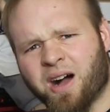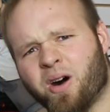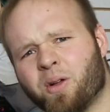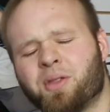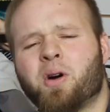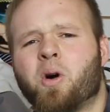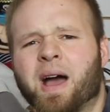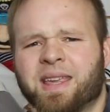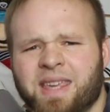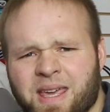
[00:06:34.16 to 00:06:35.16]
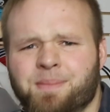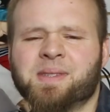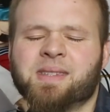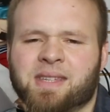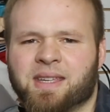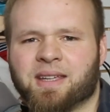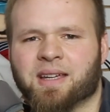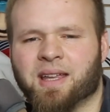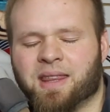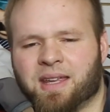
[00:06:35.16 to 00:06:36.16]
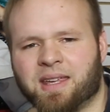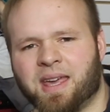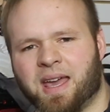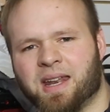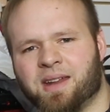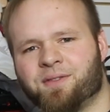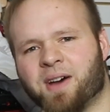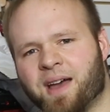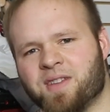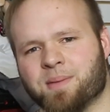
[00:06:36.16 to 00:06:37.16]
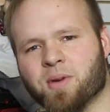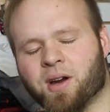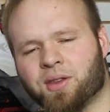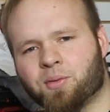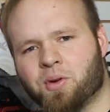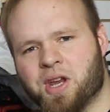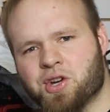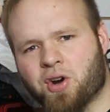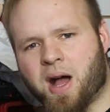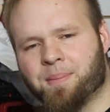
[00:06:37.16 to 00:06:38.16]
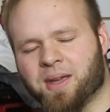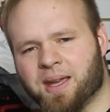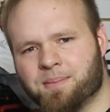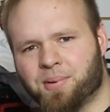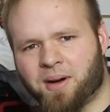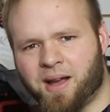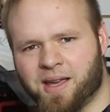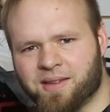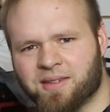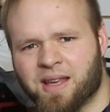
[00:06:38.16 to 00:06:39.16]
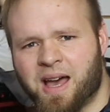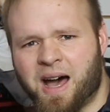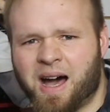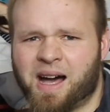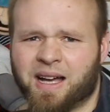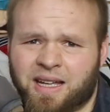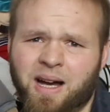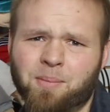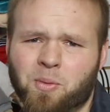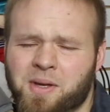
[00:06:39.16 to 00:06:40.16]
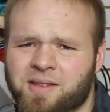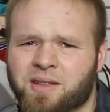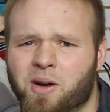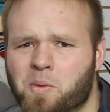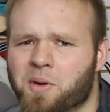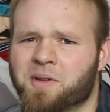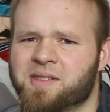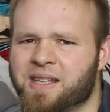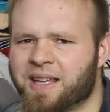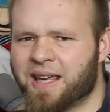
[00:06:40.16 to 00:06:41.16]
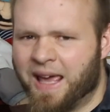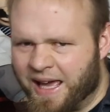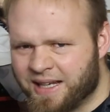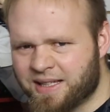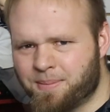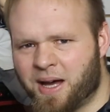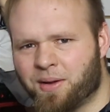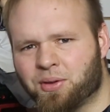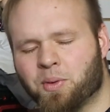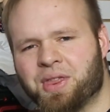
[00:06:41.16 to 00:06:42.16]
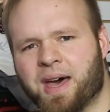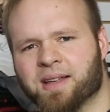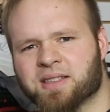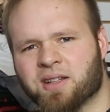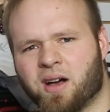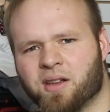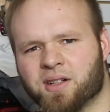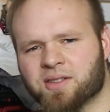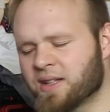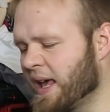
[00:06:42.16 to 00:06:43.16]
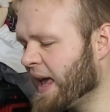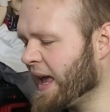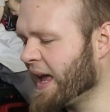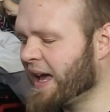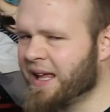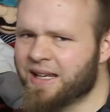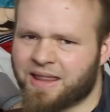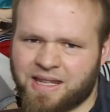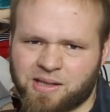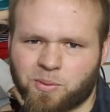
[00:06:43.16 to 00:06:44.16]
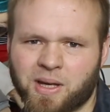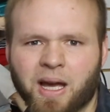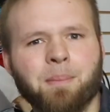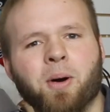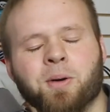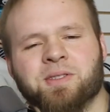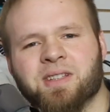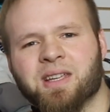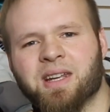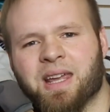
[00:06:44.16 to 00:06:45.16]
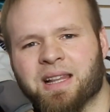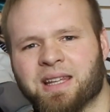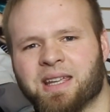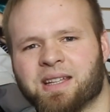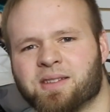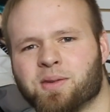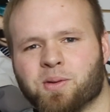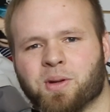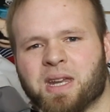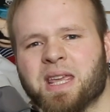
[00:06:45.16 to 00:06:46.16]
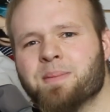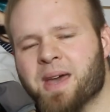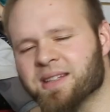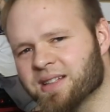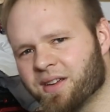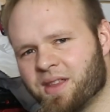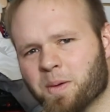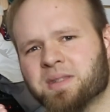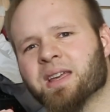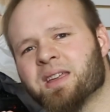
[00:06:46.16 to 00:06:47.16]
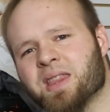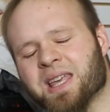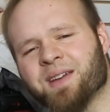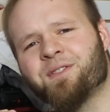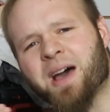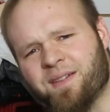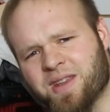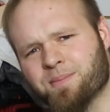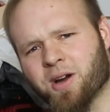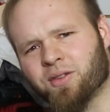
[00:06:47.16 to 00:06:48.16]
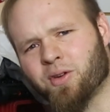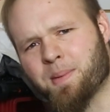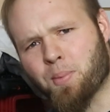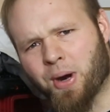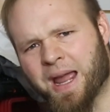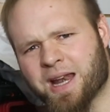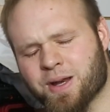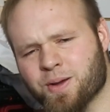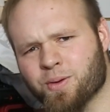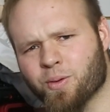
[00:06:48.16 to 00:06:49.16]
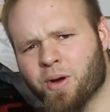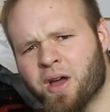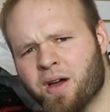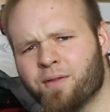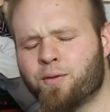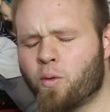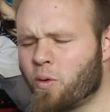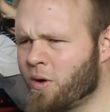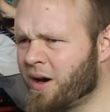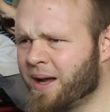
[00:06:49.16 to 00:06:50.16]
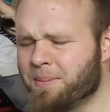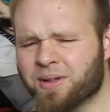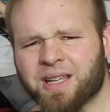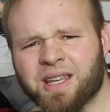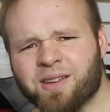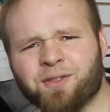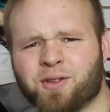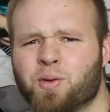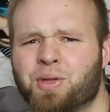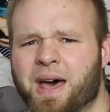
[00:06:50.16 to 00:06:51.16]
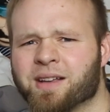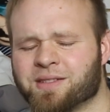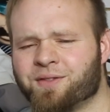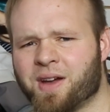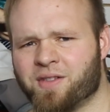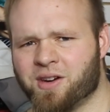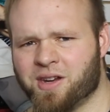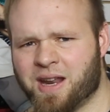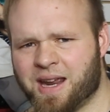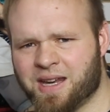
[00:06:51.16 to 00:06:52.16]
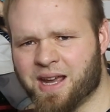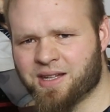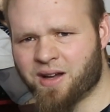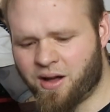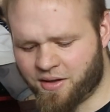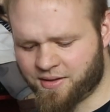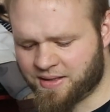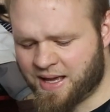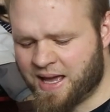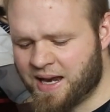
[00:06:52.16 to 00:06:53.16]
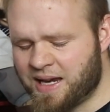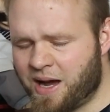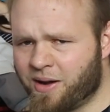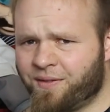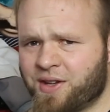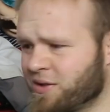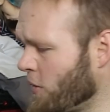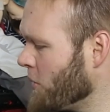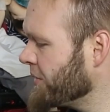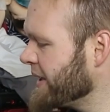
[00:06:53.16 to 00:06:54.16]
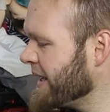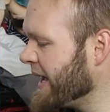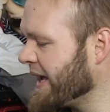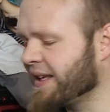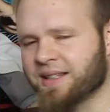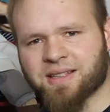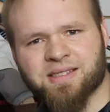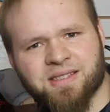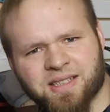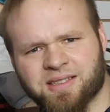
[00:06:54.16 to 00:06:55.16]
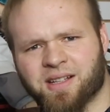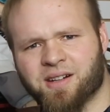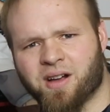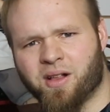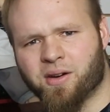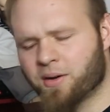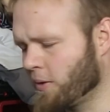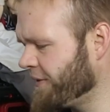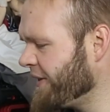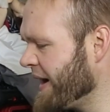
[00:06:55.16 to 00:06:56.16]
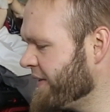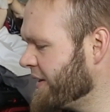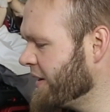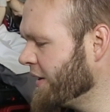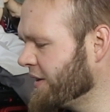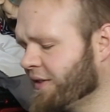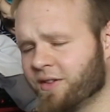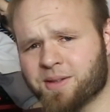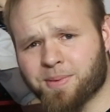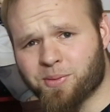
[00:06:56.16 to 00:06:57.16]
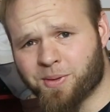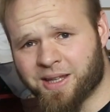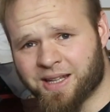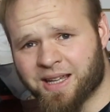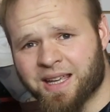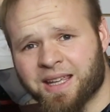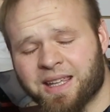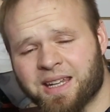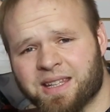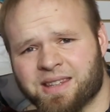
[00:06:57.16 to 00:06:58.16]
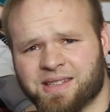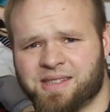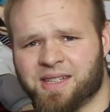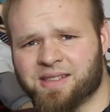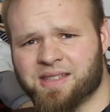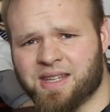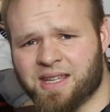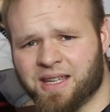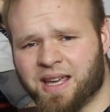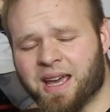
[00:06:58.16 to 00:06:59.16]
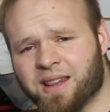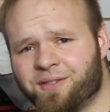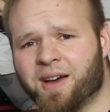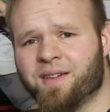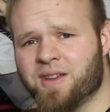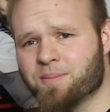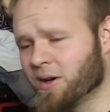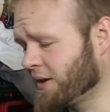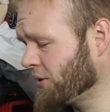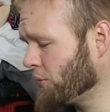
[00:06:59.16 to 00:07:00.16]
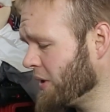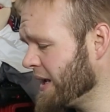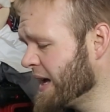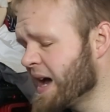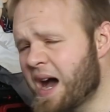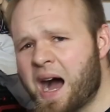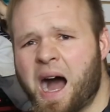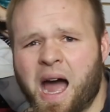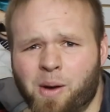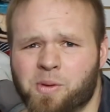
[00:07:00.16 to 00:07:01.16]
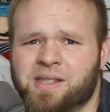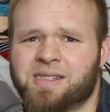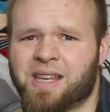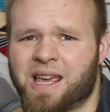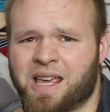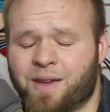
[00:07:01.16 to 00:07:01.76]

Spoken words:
Although I keep seeing the Canon 5D Mark III dropping in price. A couple weeks ago we were seeing it at about $3,000, and this week I posted a link to an eBay seller that was selling the 5D Mark III brand new for, I believe, $2,599. Now, if there's only a $600 or $500 difference between getting the 6D and the 5D Mark III, I would say